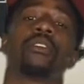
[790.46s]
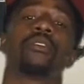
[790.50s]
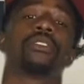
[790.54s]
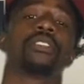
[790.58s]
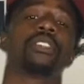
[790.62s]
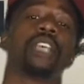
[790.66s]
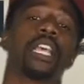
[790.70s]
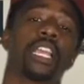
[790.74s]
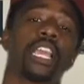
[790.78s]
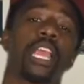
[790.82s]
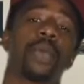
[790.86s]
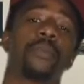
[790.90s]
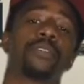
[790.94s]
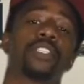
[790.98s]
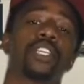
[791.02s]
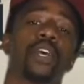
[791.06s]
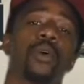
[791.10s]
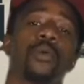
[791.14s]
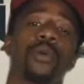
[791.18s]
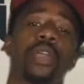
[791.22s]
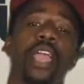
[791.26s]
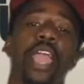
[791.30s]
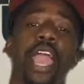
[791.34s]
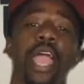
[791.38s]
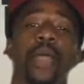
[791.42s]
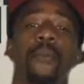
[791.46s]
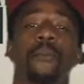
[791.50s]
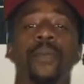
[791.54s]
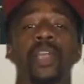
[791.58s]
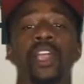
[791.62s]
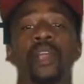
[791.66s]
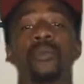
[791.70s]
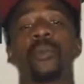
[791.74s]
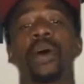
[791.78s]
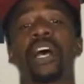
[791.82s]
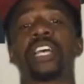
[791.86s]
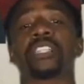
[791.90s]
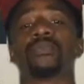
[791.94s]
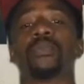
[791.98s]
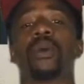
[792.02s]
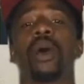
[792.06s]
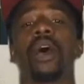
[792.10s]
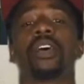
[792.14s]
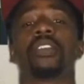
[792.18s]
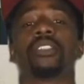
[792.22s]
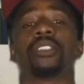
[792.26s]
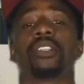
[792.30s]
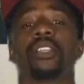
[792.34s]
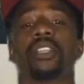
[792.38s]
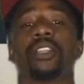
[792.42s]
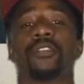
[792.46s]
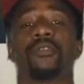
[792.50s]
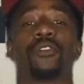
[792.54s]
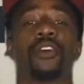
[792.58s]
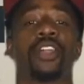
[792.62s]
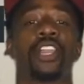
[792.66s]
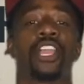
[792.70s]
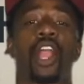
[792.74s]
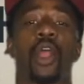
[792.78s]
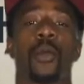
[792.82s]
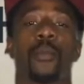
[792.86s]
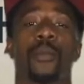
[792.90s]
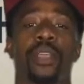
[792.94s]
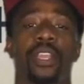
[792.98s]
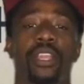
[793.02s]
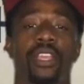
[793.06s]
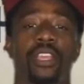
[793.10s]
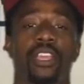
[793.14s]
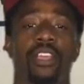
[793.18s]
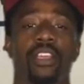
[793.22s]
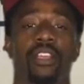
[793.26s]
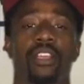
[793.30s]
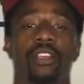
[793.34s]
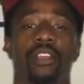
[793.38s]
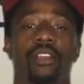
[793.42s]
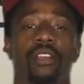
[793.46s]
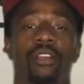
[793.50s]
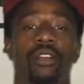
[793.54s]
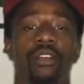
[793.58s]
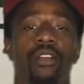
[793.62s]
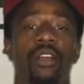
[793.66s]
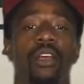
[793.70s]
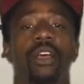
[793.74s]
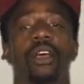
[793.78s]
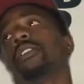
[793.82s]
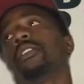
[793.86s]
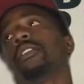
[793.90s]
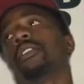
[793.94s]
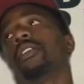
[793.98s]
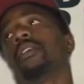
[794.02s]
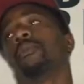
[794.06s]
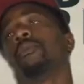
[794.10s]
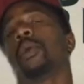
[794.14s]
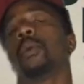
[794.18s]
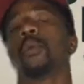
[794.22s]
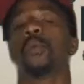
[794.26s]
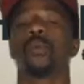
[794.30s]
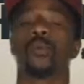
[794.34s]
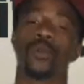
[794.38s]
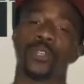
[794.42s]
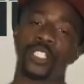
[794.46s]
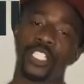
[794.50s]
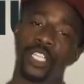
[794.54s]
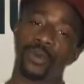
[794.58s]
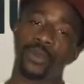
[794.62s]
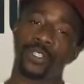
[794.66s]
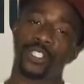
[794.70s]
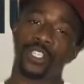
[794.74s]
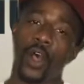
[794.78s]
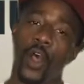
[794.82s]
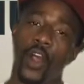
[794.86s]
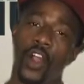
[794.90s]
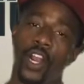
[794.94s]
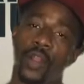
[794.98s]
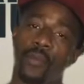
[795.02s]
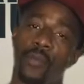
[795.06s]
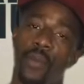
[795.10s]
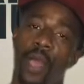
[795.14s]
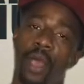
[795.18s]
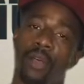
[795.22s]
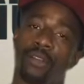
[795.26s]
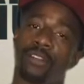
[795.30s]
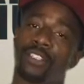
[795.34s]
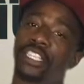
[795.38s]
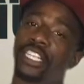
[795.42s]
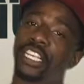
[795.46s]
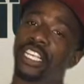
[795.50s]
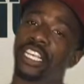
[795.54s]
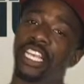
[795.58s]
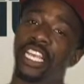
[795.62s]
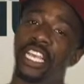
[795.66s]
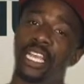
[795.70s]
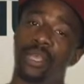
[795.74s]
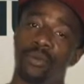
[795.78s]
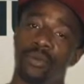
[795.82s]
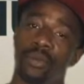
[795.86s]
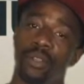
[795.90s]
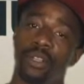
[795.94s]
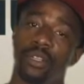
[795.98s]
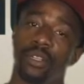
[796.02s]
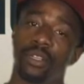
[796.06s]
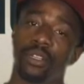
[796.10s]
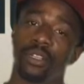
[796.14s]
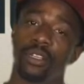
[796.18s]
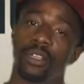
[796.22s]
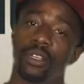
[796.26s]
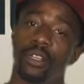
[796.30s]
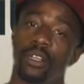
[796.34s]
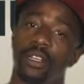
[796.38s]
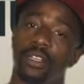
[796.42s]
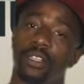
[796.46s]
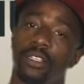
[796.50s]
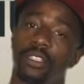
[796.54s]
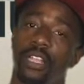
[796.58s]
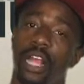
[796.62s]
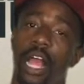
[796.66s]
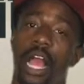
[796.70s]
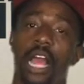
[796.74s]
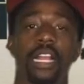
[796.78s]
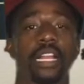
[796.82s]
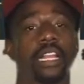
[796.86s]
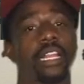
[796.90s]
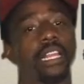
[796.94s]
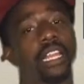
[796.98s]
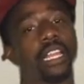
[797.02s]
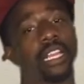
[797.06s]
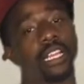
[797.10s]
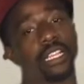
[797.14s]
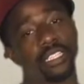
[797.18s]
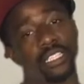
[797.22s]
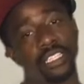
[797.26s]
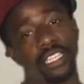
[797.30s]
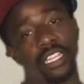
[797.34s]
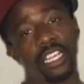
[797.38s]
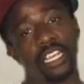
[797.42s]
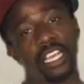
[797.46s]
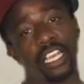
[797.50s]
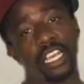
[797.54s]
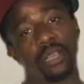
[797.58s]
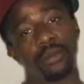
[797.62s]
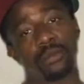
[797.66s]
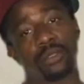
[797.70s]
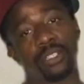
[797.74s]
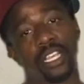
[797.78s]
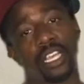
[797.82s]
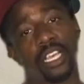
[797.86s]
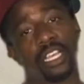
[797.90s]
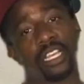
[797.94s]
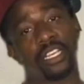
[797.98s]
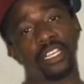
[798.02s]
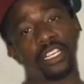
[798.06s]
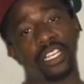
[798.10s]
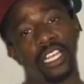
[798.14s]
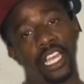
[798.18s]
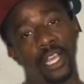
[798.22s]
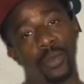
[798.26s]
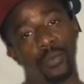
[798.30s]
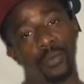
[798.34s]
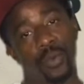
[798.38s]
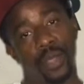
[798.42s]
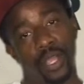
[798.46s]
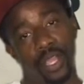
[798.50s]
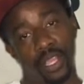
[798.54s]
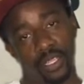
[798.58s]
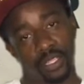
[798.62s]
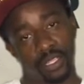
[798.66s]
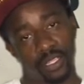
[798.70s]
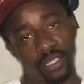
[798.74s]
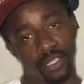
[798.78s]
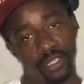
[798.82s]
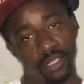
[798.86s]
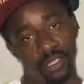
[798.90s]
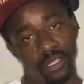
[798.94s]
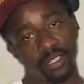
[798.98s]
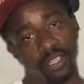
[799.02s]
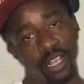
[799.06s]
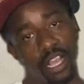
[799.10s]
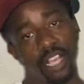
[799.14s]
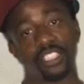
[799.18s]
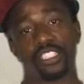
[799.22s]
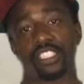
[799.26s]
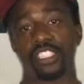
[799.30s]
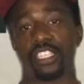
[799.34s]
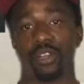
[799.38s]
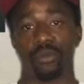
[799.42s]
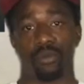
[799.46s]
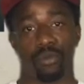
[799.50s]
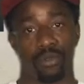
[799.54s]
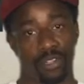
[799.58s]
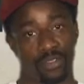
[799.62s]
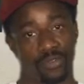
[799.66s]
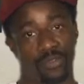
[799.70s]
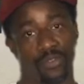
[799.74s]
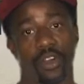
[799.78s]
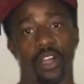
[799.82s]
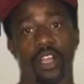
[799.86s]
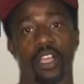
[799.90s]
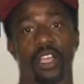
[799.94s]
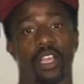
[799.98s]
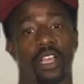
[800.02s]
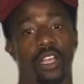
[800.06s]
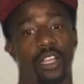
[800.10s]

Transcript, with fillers: on the second episode, we had Mary Basmajian, the funny Armenian girl. Remember when she was talking about DMing? Sliding in niggas' D Ms, getting dick pics. That shit was fucking